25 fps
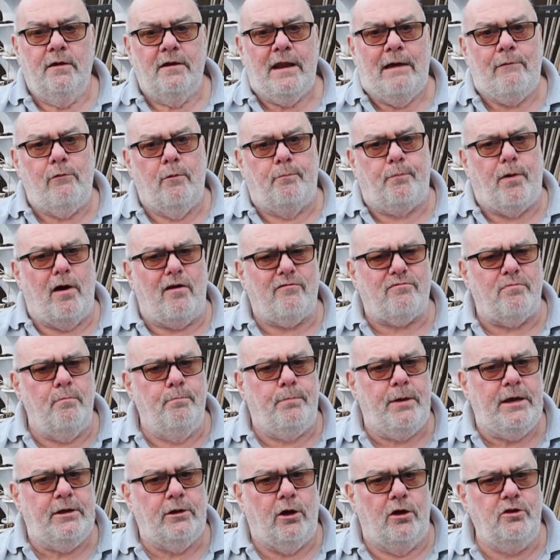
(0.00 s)
Now, apart from
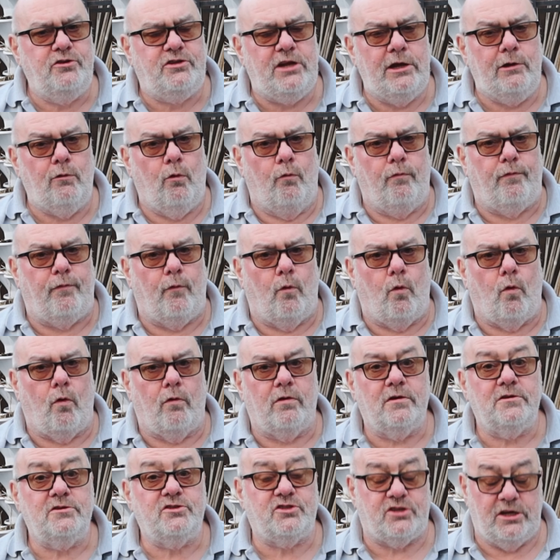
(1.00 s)
being ideal
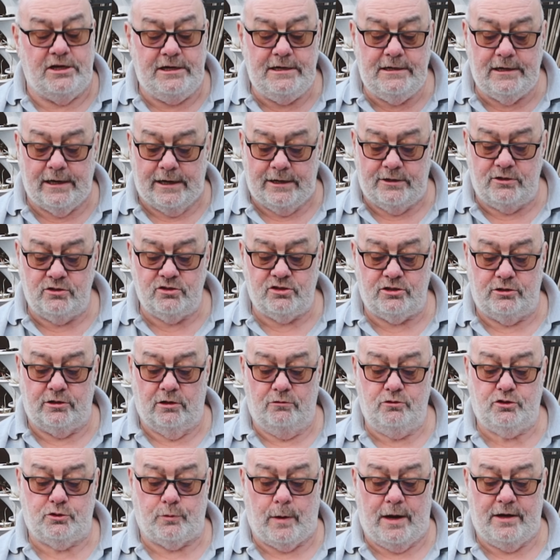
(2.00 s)
for seedlings, you
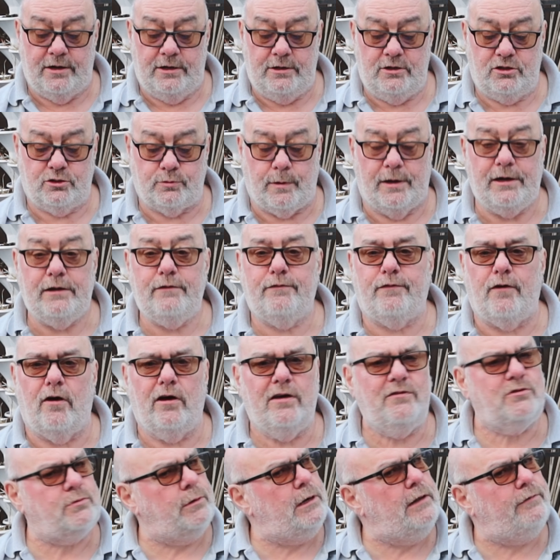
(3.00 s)
know, 20,
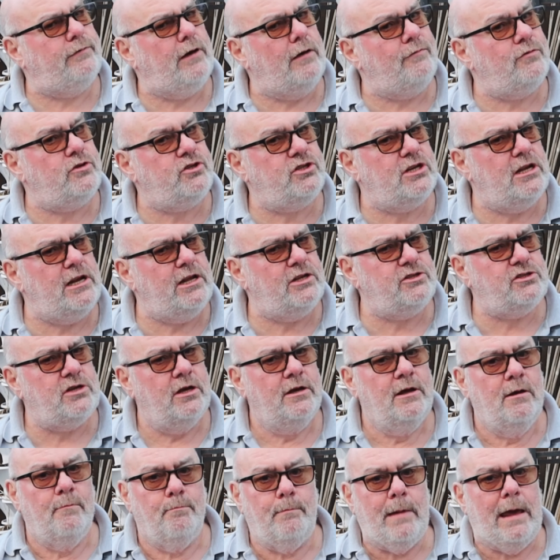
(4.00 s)
25, 25 chilies,
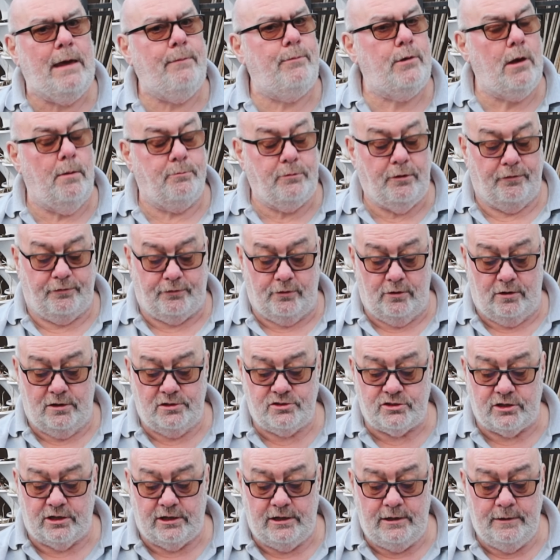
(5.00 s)
maybe up to
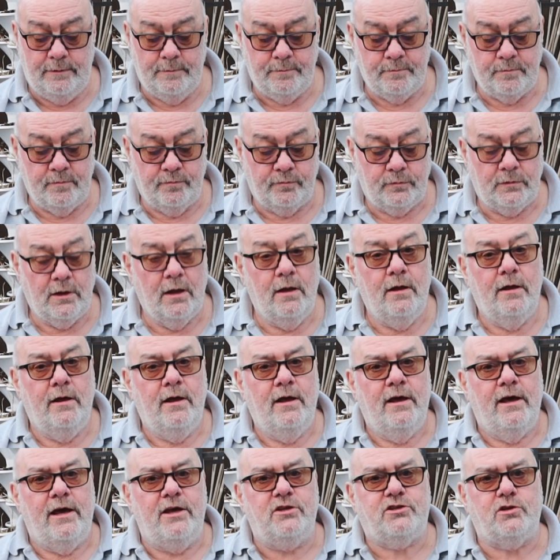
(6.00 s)
30,
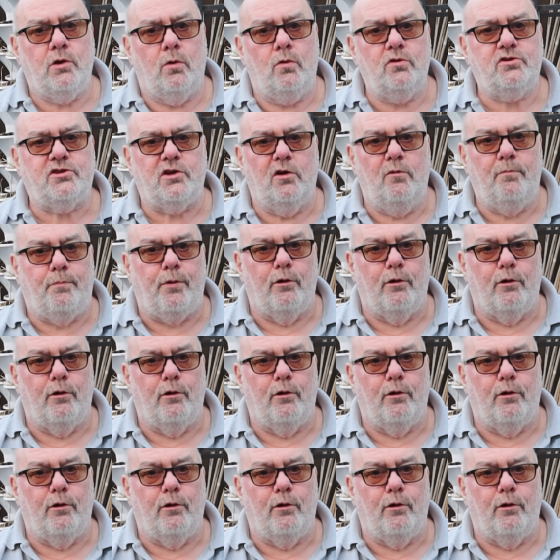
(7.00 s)
it's also